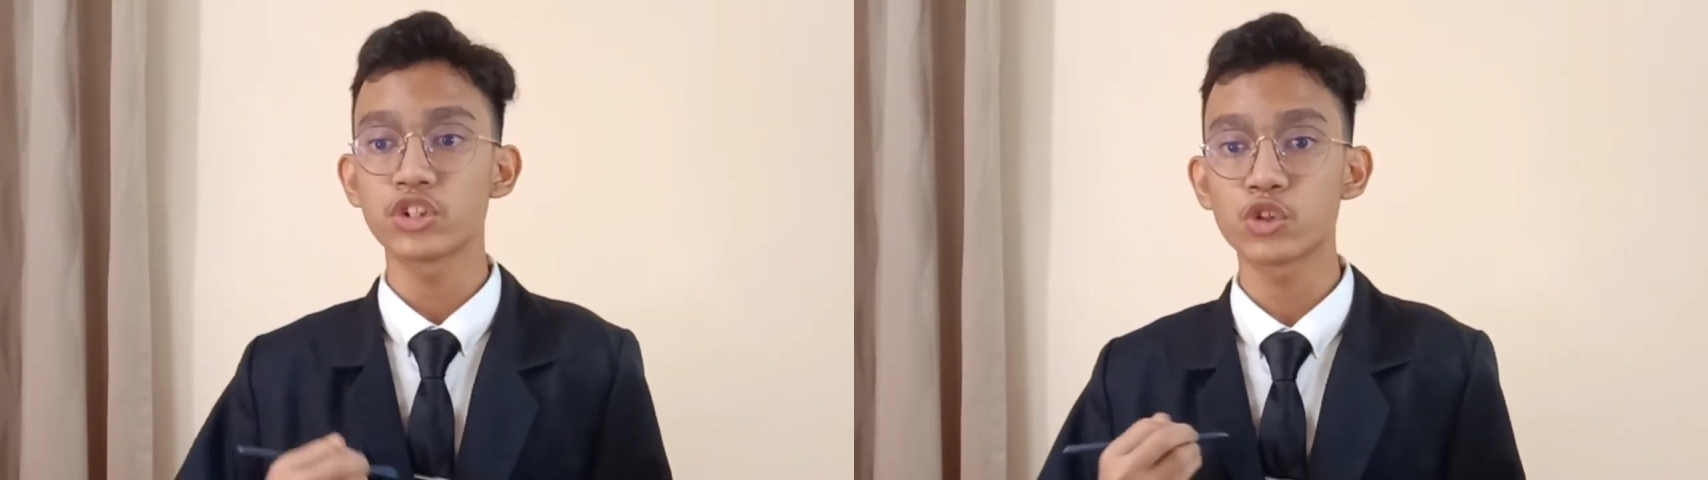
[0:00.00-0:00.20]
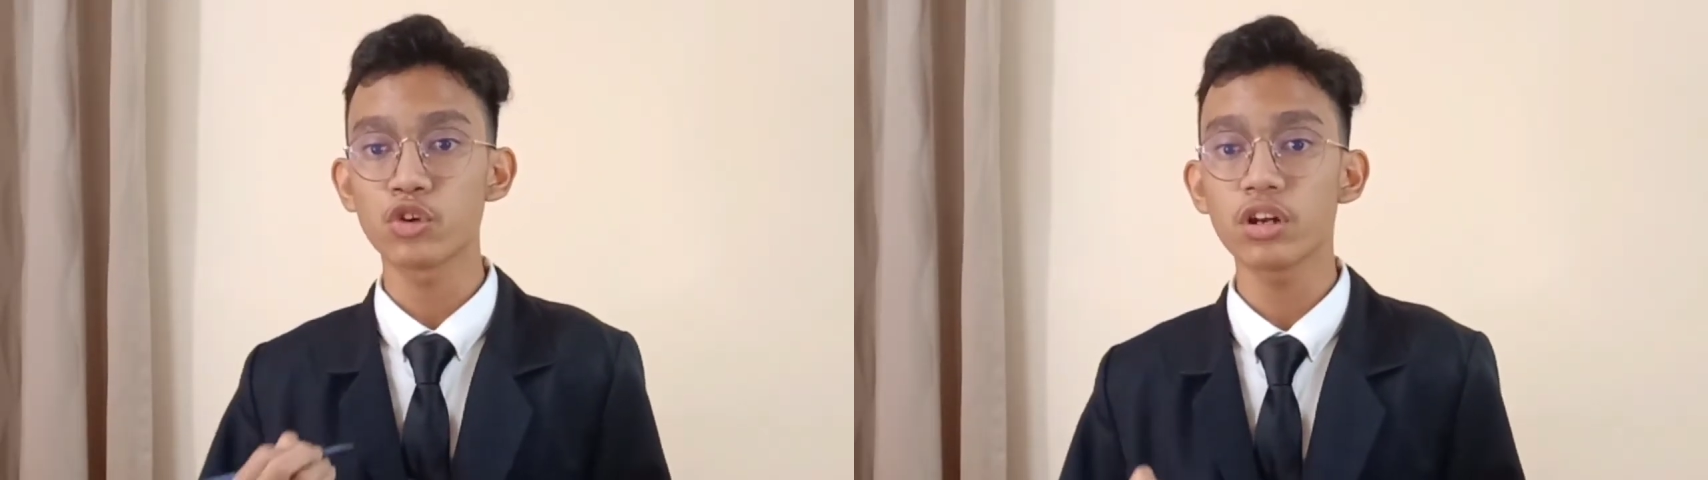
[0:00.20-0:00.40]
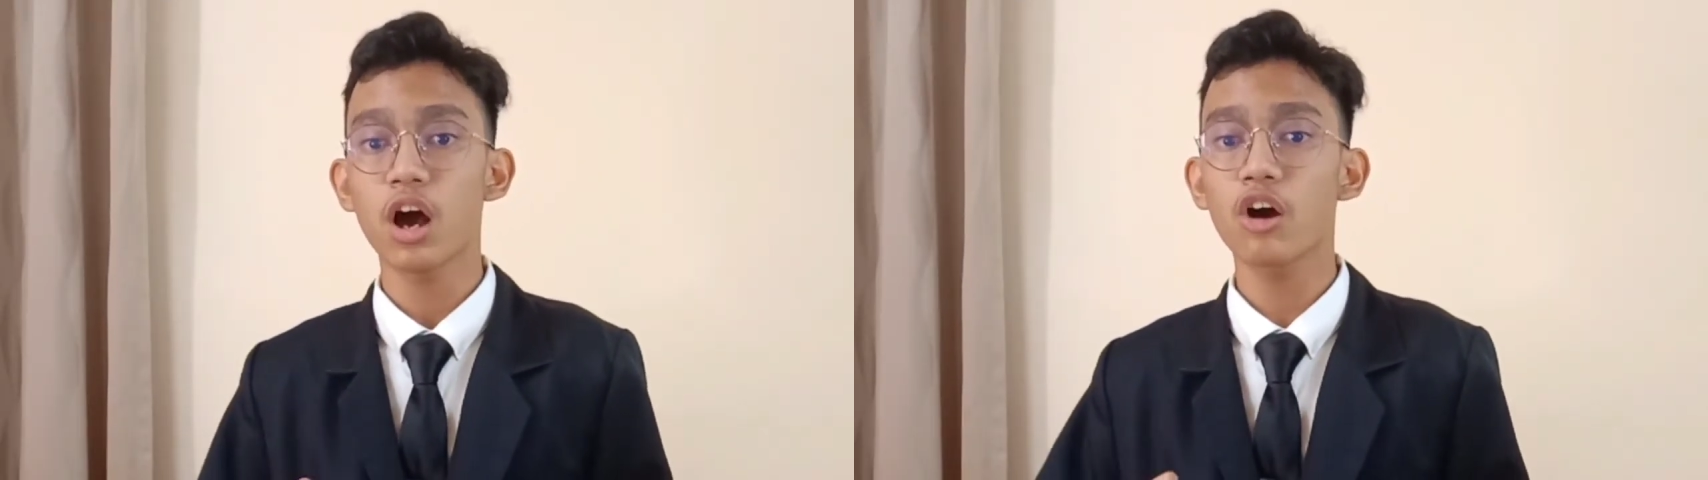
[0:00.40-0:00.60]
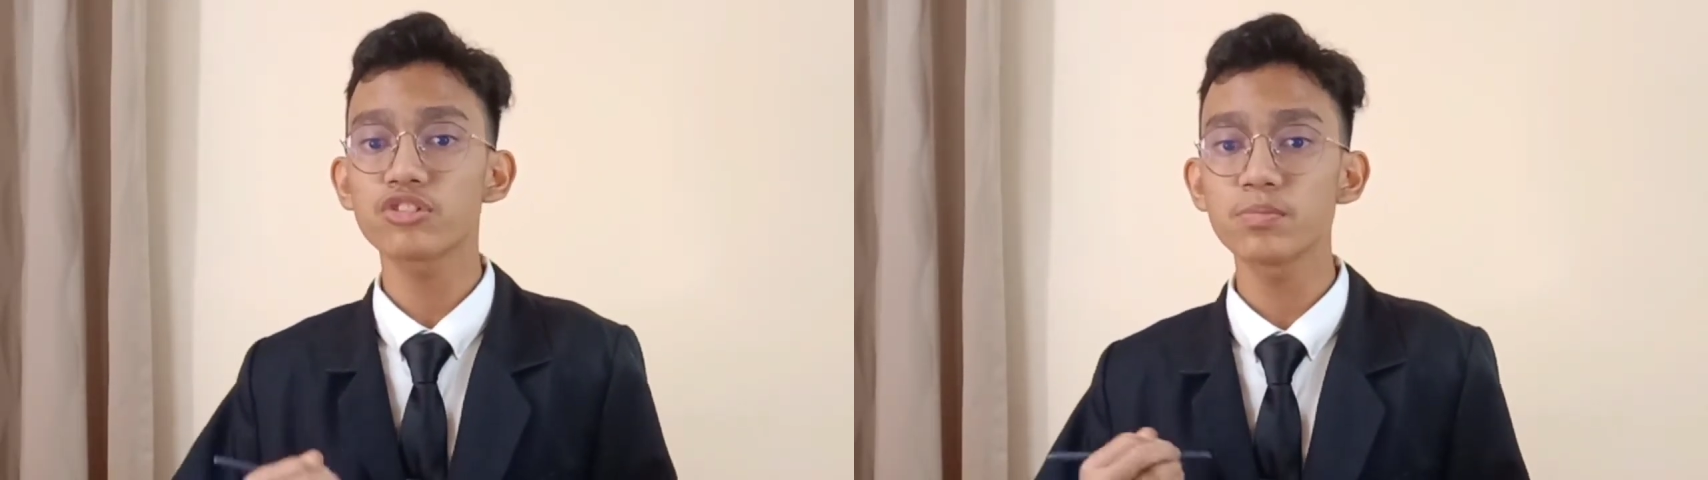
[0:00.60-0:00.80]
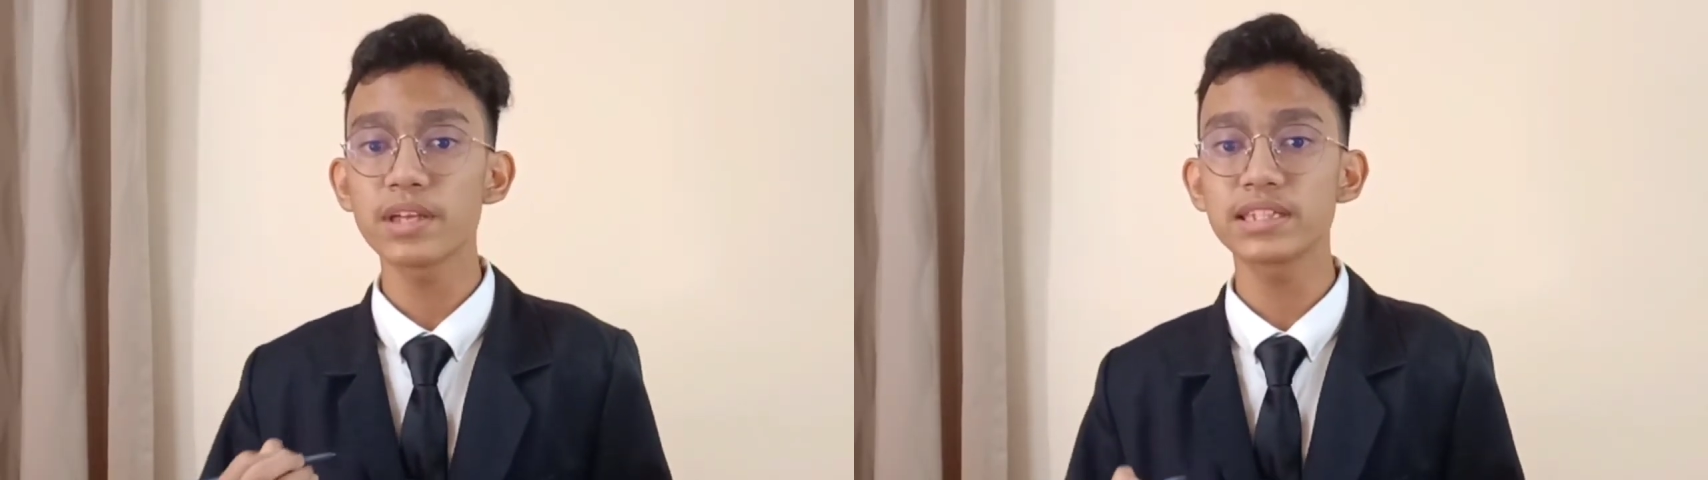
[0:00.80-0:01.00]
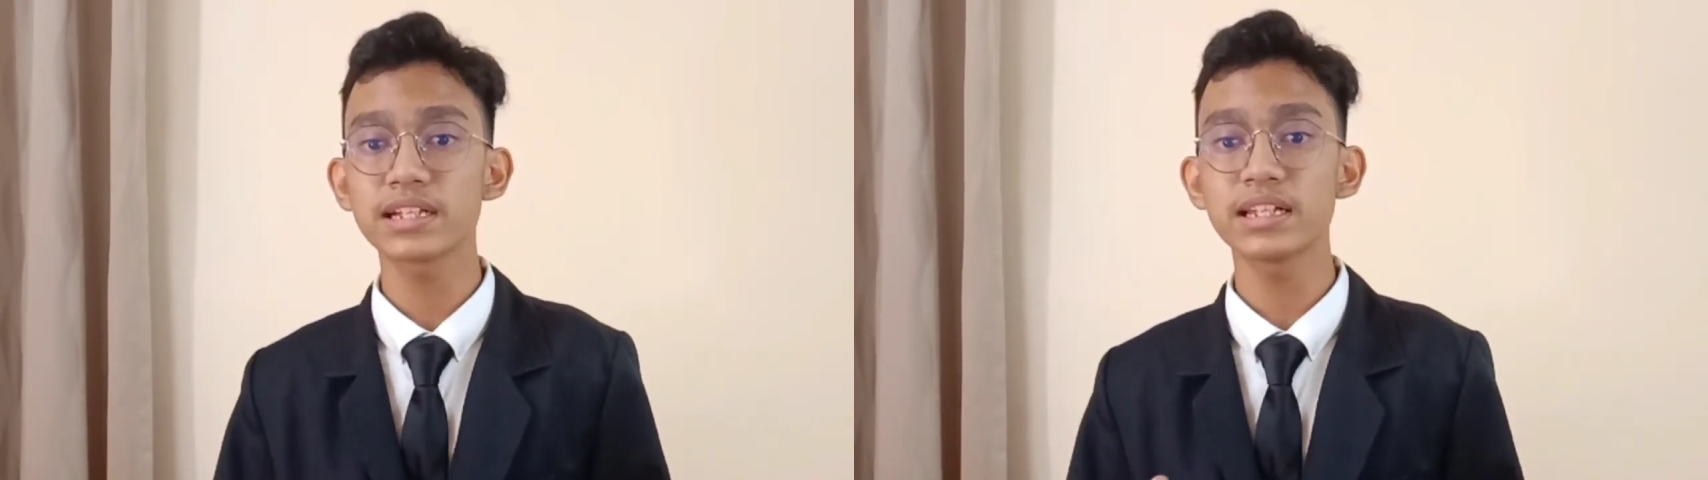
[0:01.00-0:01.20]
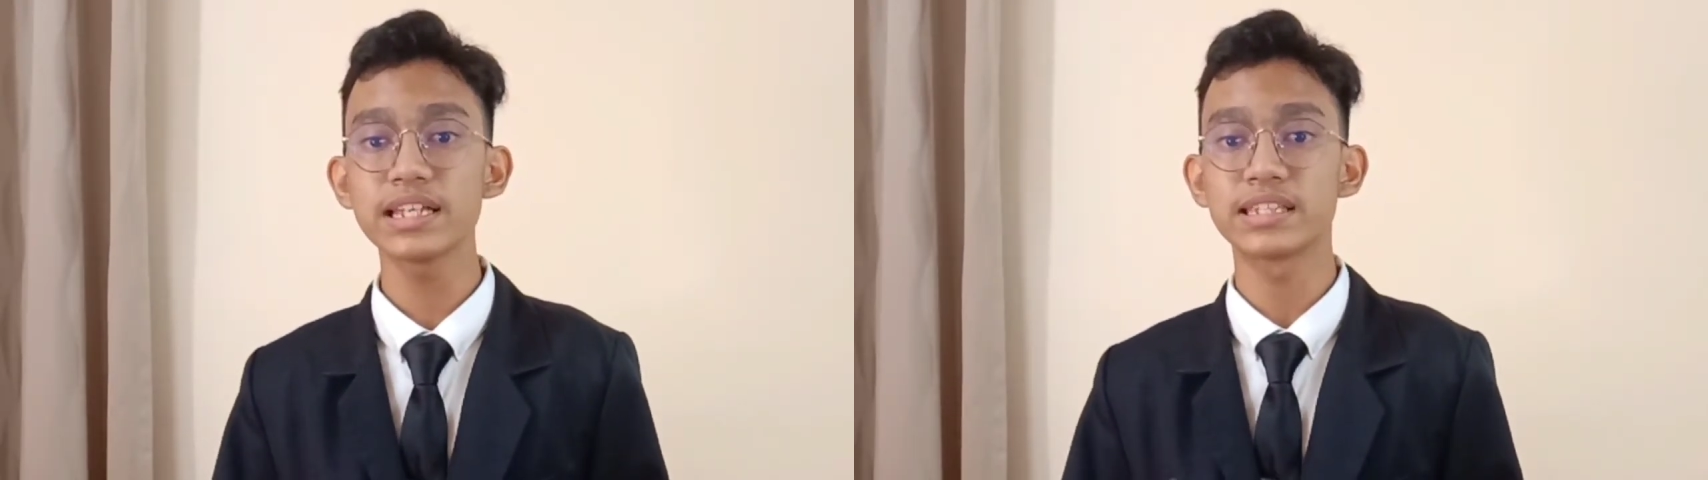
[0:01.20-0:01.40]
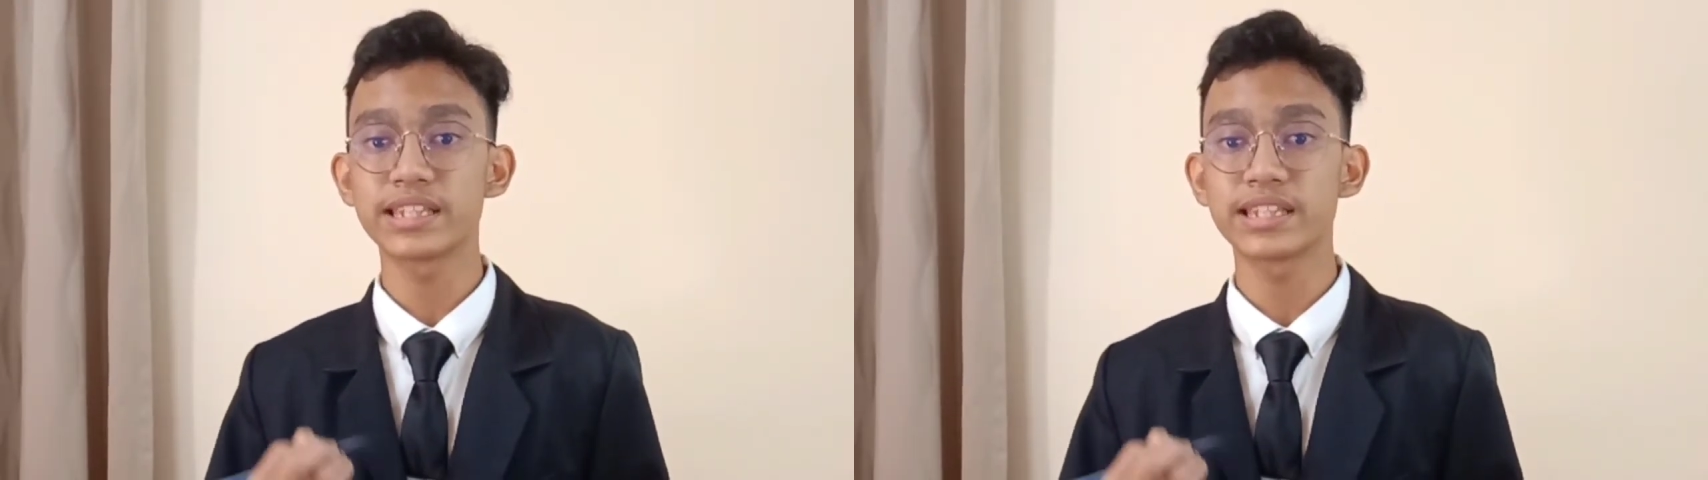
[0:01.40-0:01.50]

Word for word: drone automatically